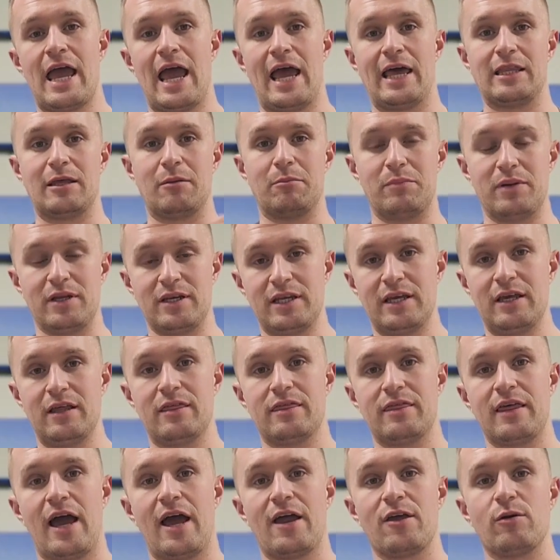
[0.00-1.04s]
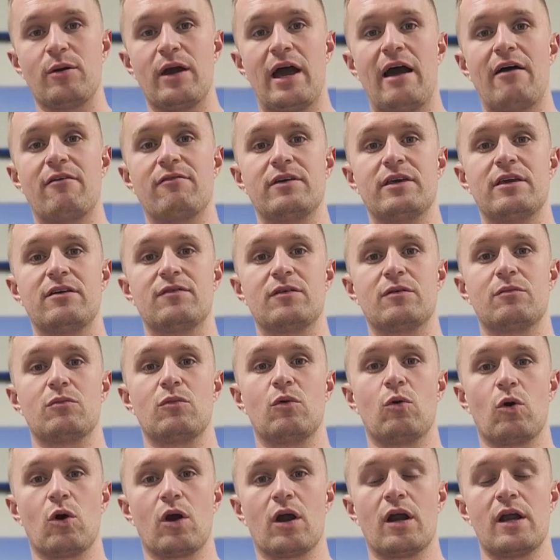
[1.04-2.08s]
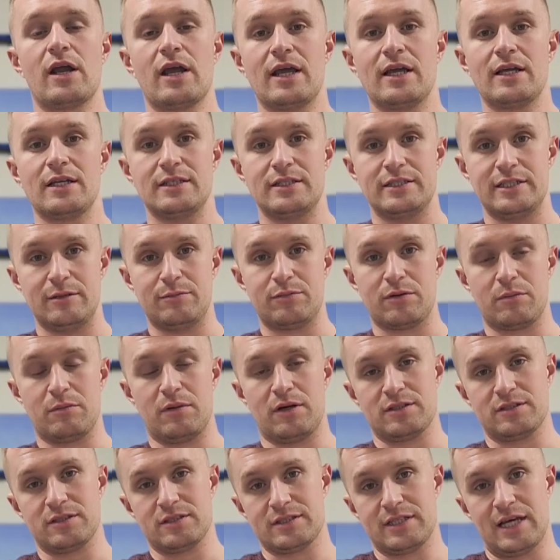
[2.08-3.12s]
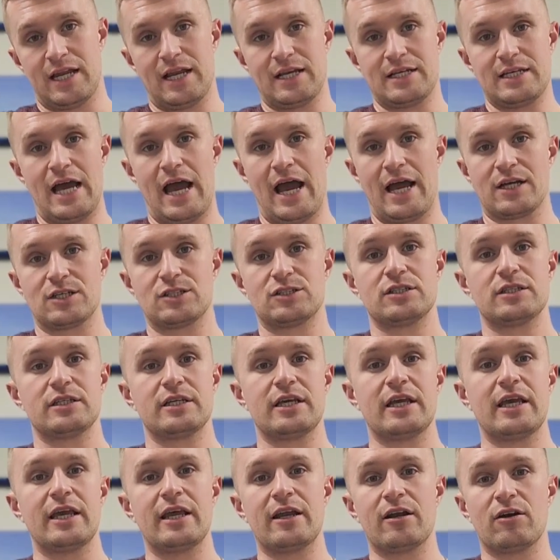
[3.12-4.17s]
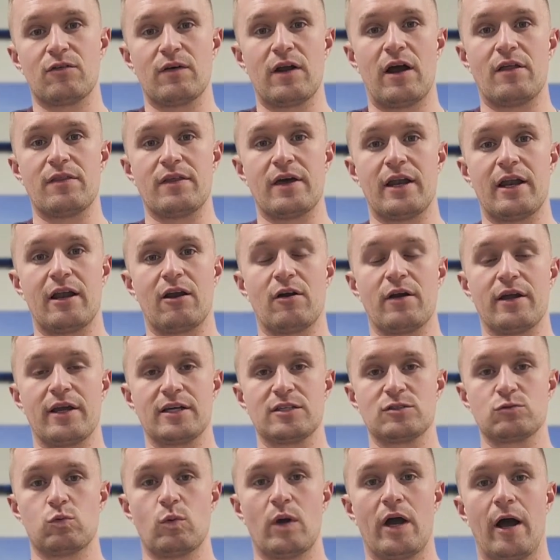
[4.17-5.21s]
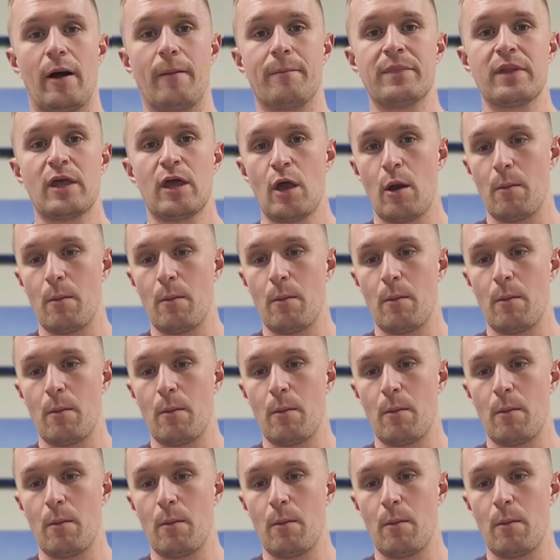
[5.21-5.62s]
And then beneath that, you have even more deeper muscles that attach in and around that area as well.